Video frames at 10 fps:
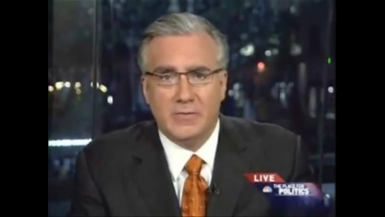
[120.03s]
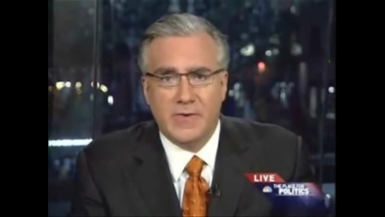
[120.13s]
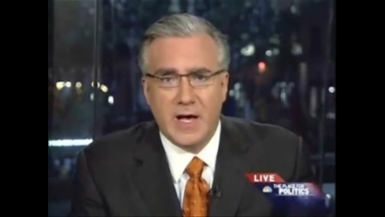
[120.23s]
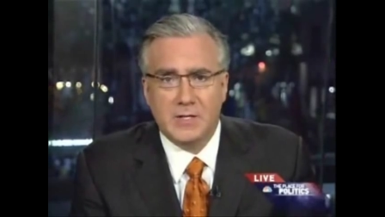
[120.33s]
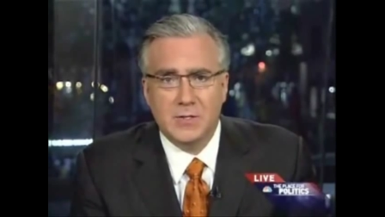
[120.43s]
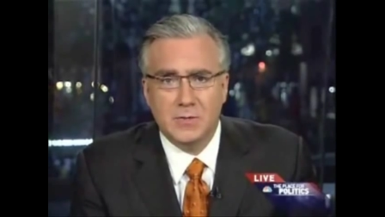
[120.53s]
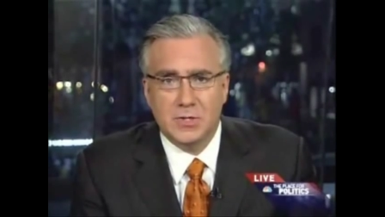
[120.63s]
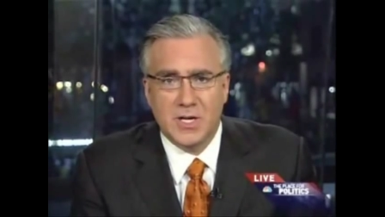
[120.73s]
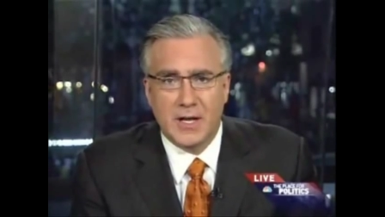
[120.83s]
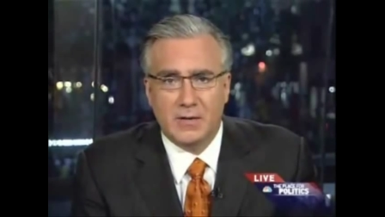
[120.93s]
on Fox
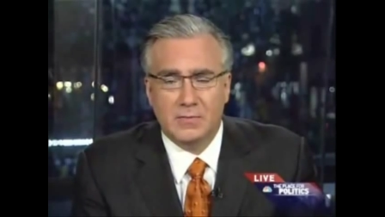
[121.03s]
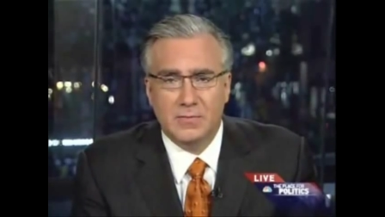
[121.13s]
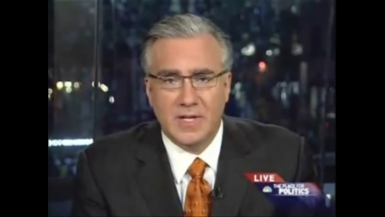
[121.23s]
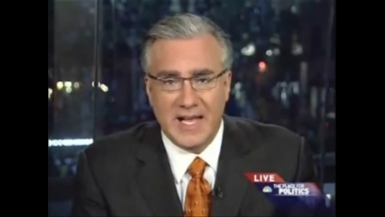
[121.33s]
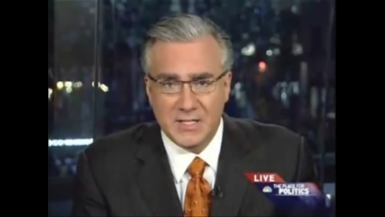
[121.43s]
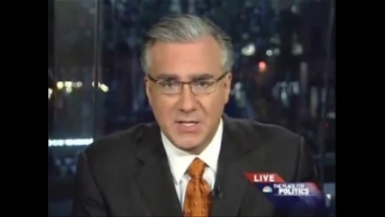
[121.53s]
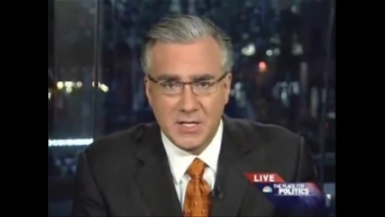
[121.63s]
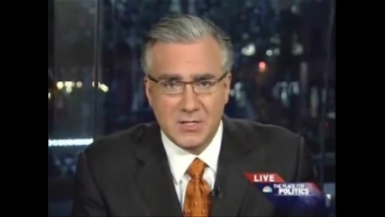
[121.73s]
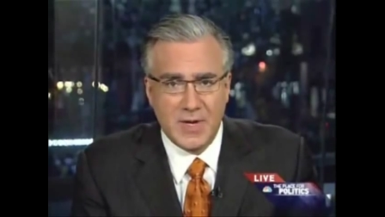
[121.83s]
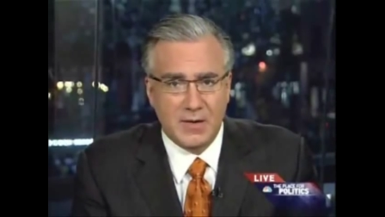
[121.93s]
News Channel.
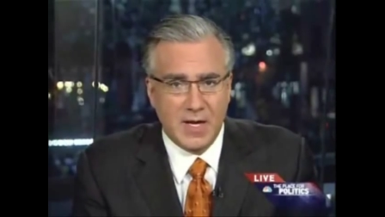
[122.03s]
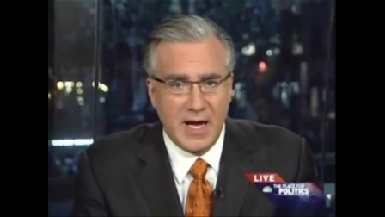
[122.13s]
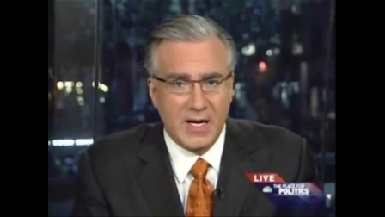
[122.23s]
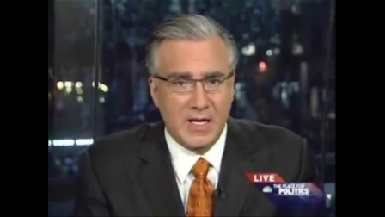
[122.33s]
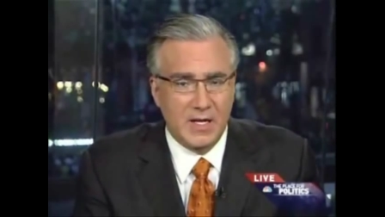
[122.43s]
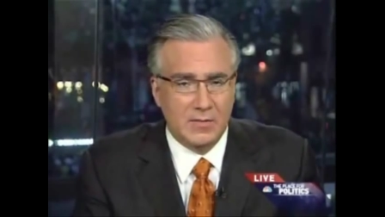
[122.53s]
Nazism, Al Qaeda,